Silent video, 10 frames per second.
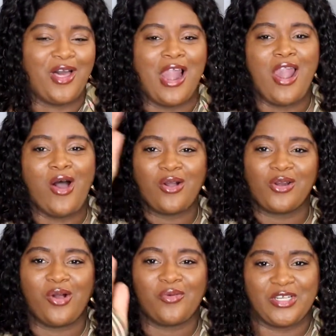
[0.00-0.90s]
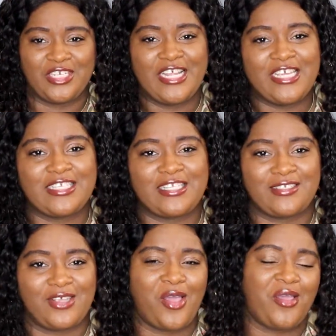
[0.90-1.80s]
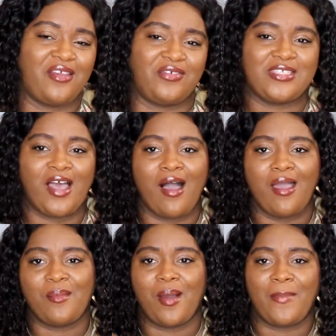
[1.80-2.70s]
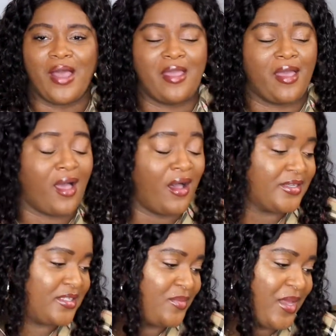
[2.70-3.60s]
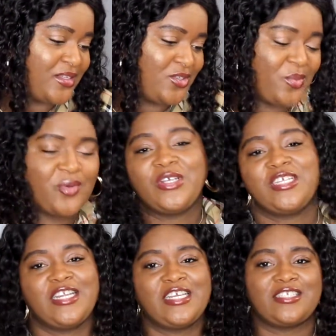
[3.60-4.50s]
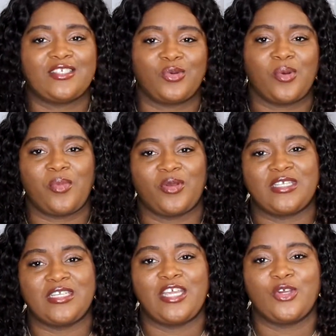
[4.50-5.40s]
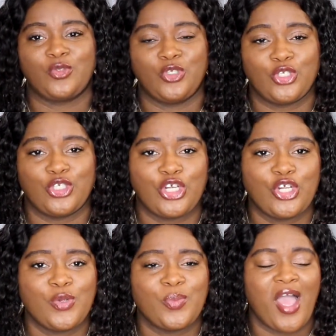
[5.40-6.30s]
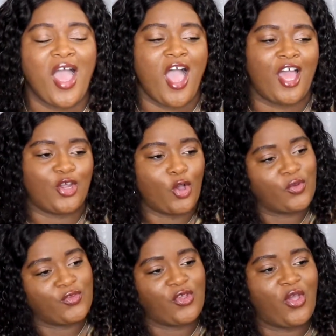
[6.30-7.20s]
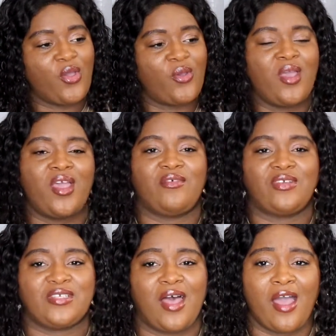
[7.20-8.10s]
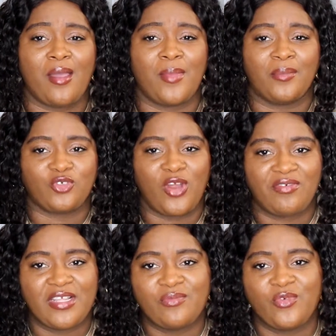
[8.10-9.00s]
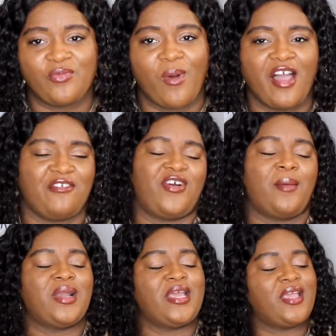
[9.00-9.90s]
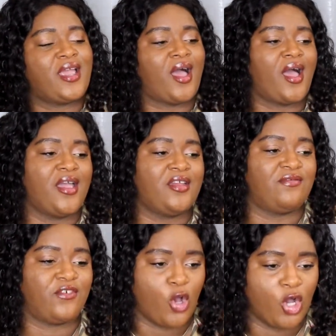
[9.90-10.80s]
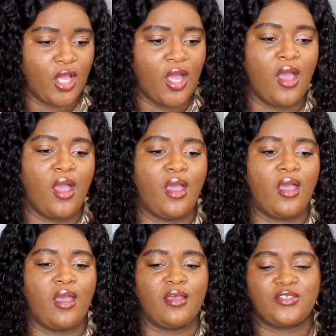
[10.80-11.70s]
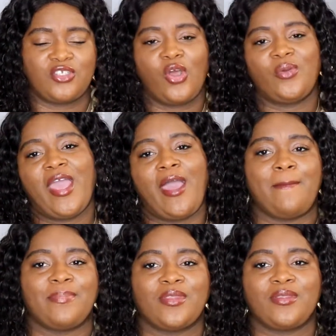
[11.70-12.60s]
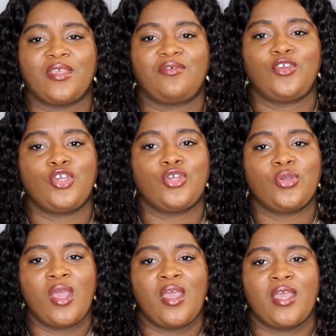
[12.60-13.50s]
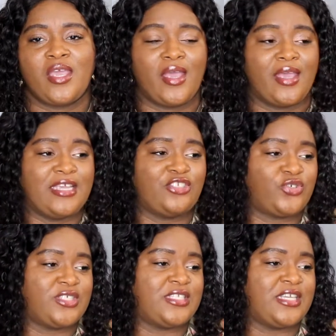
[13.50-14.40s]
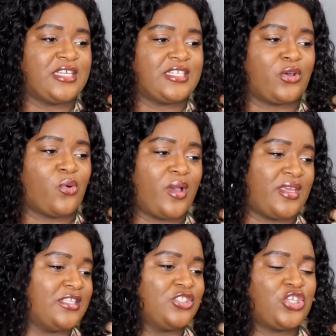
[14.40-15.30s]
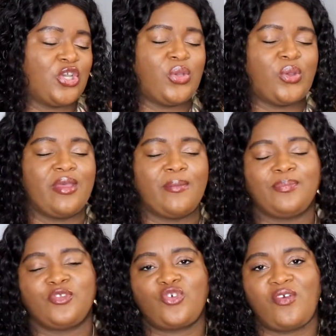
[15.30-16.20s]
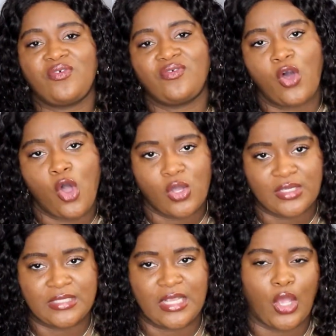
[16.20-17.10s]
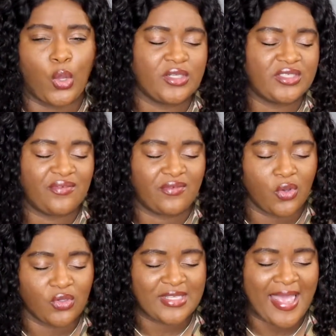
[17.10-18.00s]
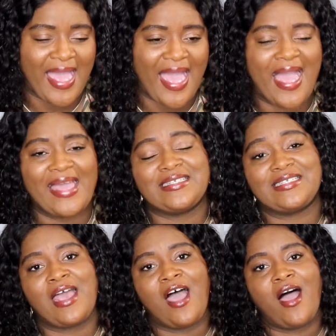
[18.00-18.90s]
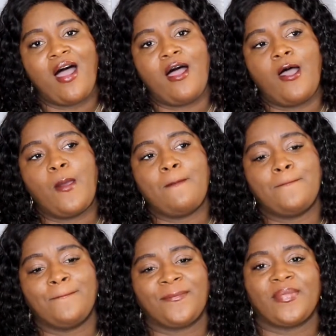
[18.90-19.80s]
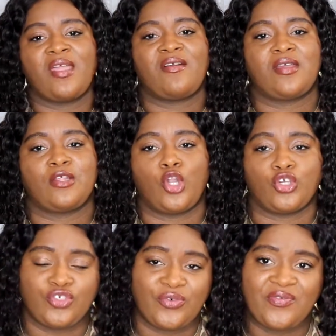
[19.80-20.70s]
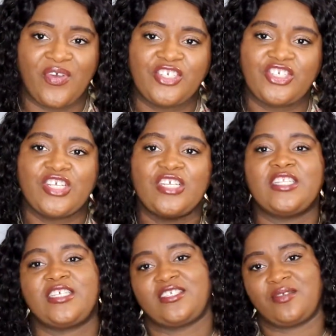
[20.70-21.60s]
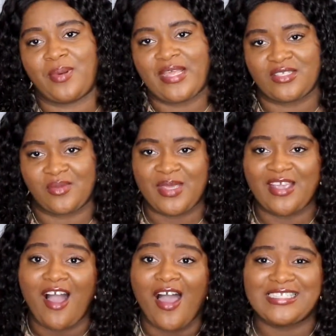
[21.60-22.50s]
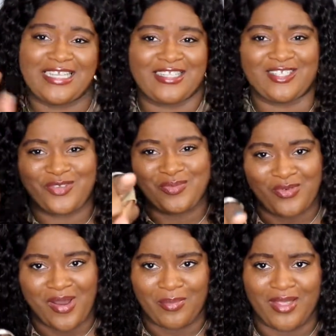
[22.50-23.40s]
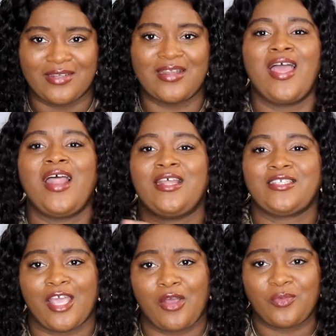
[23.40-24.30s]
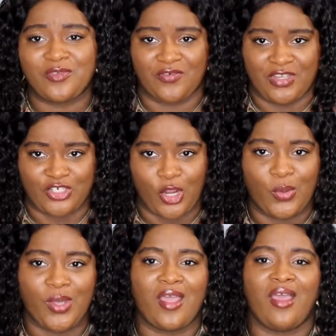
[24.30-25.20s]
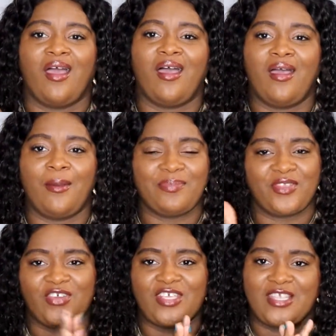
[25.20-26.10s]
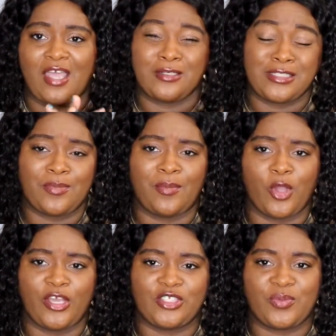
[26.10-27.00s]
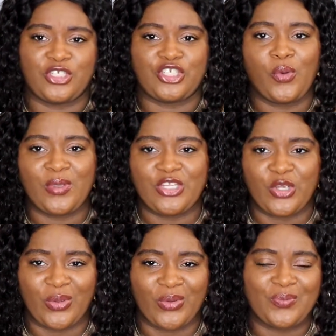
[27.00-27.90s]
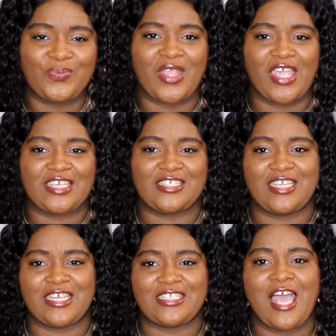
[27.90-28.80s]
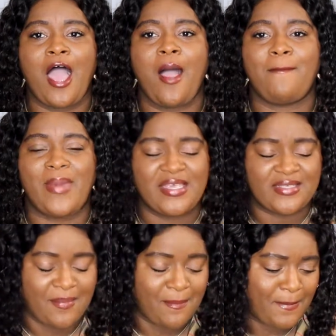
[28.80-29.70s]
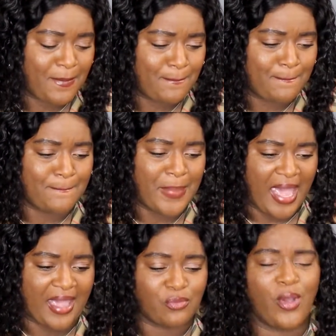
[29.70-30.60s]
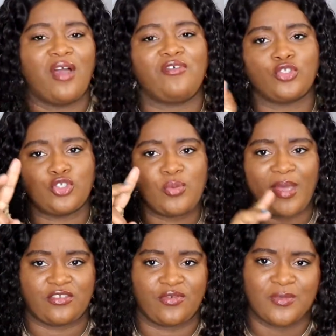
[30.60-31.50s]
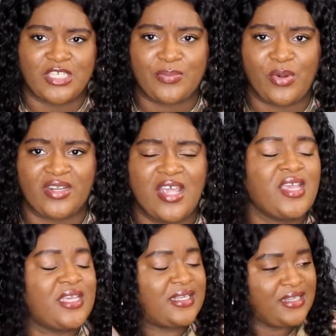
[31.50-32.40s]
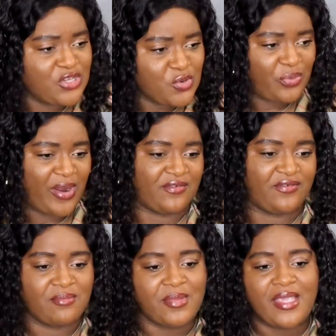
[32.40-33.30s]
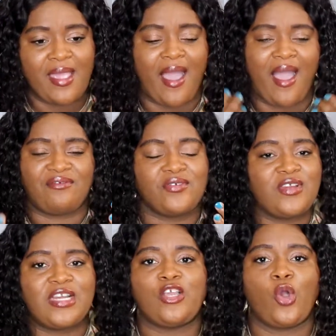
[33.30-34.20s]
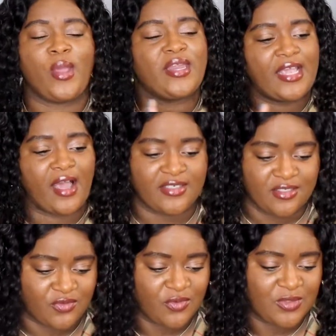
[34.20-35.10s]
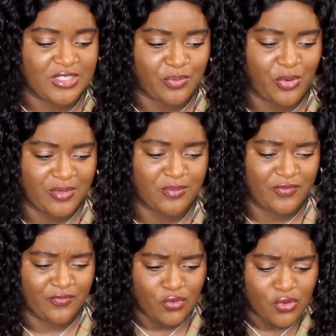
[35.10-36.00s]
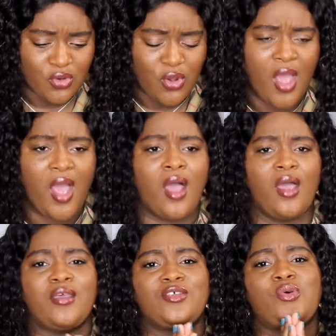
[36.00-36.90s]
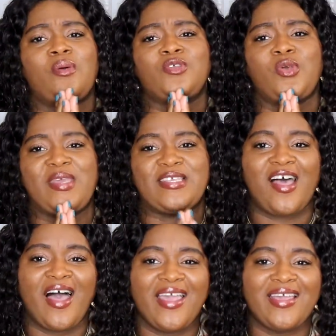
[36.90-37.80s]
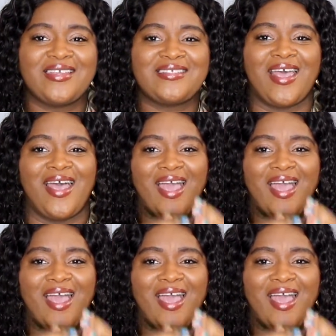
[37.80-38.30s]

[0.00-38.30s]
got a long long wish list so every time i buy an item that is on my wish list i do unboxing here on youtube and also every time i'm traveling with my family i vlog uh, so yeah if you are interested or into um, travel vlogs holiday vlogs and um, luxury fashion this is the place to be guys hit the subscribe button let's get on with the video um first item i'm going to be showing you is this amazing bag well i've got two bags from this brand it's a new brand for me i haven't really got any items from this brand before uh, so i'm so excited